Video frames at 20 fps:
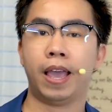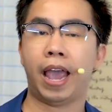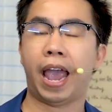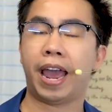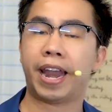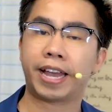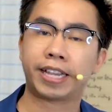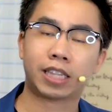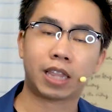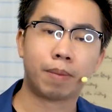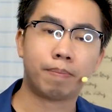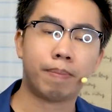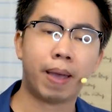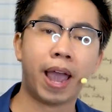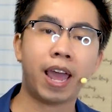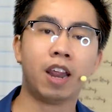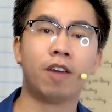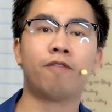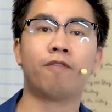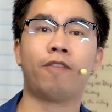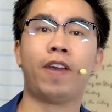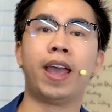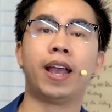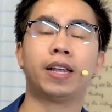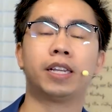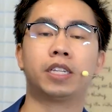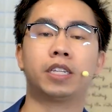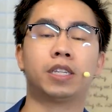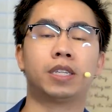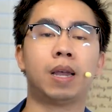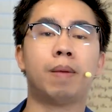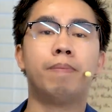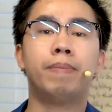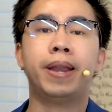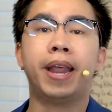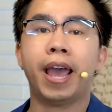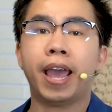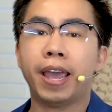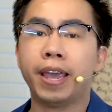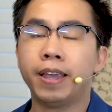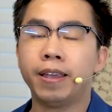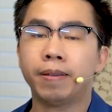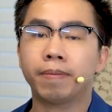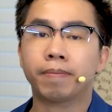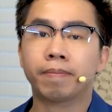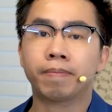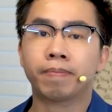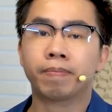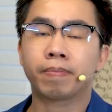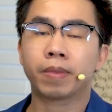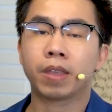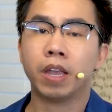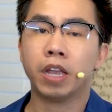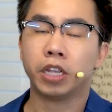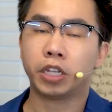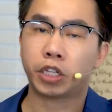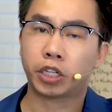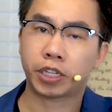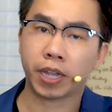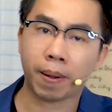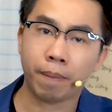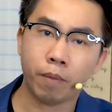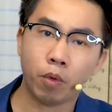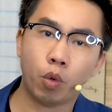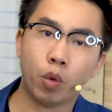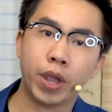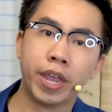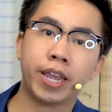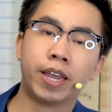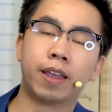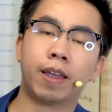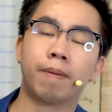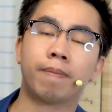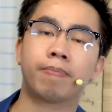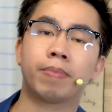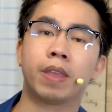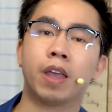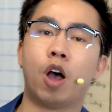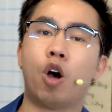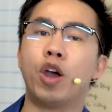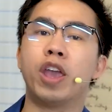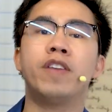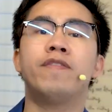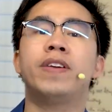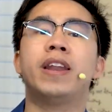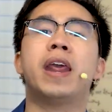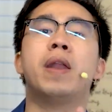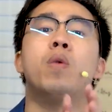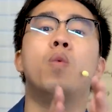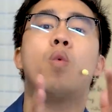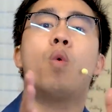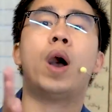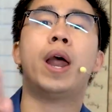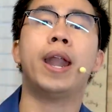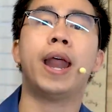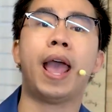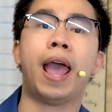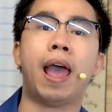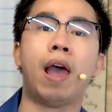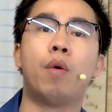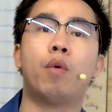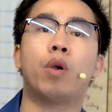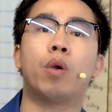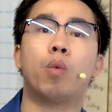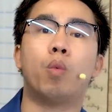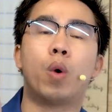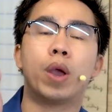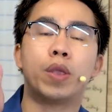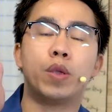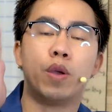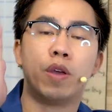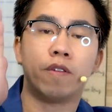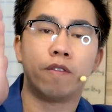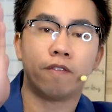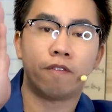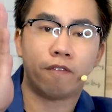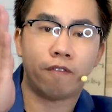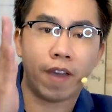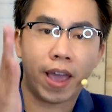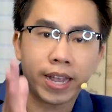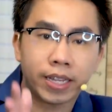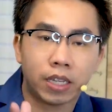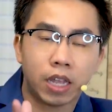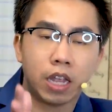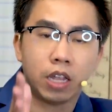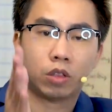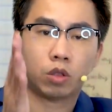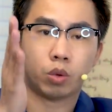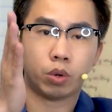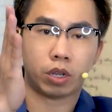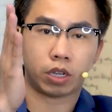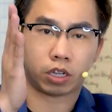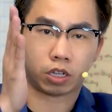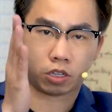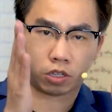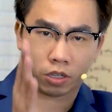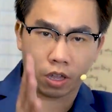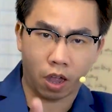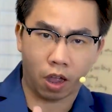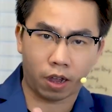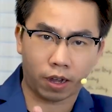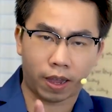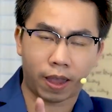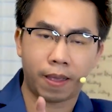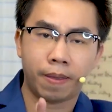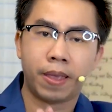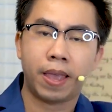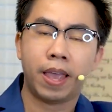And as a matter of fact, someday, some week, or even in one hour, when you invest into the stock